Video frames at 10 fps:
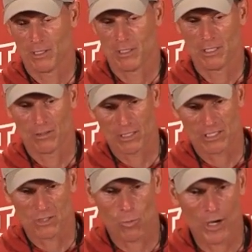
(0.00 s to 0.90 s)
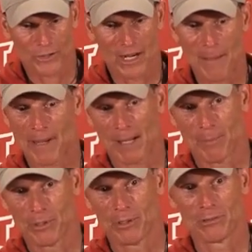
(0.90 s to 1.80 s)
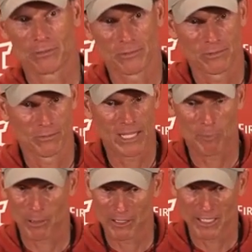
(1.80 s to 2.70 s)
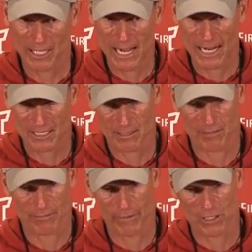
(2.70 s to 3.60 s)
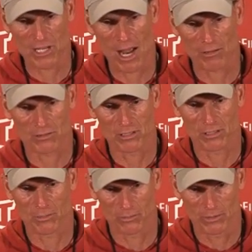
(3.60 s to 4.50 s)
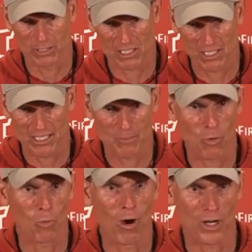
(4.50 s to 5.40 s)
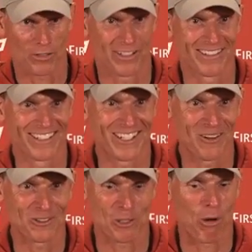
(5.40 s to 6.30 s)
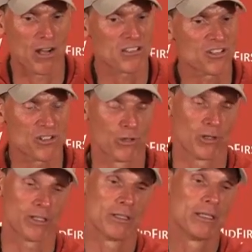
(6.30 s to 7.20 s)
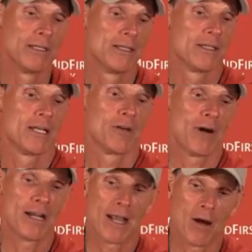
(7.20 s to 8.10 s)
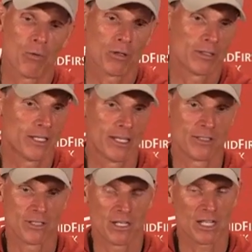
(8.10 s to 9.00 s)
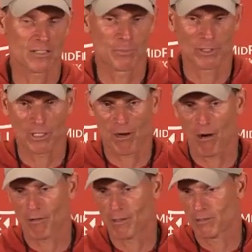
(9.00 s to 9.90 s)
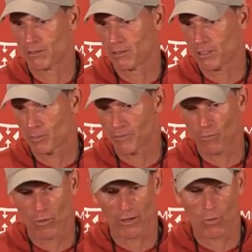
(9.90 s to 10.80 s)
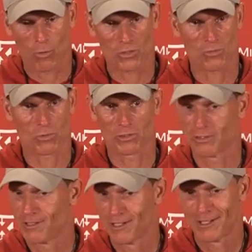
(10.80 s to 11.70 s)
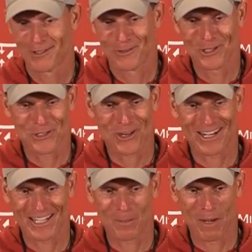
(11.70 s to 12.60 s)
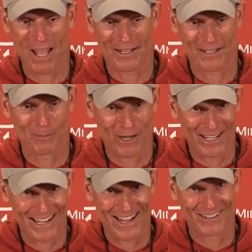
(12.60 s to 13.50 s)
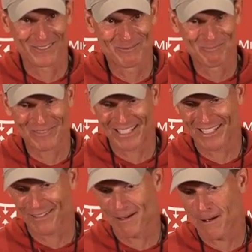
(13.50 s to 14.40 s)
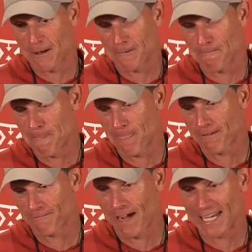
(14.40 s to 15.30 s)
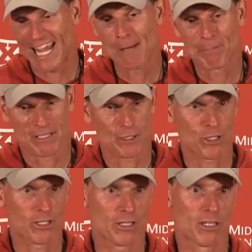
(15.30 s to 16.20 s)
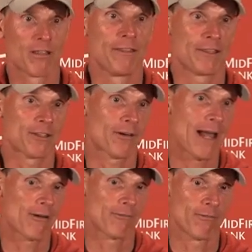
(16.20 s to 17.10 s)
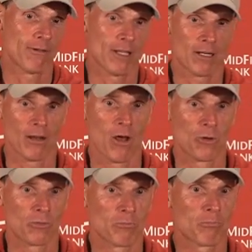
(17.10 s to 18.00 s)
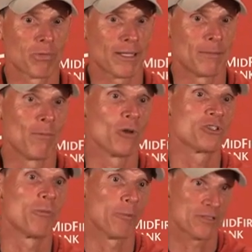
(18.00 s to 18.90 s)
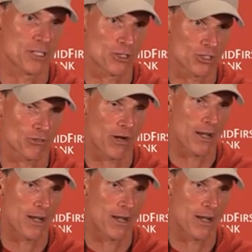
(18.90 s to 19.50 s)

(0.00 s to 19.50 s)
you know, that's just watering that bamboo. We got plenty of guys that are very talented that just need some more watering. You know, there's a process to it. And right now, we're, again, not to put the cart, you know, before the horse, we're just trying to get them lined up right now and find a position that they're at, let alone playing multiple positions right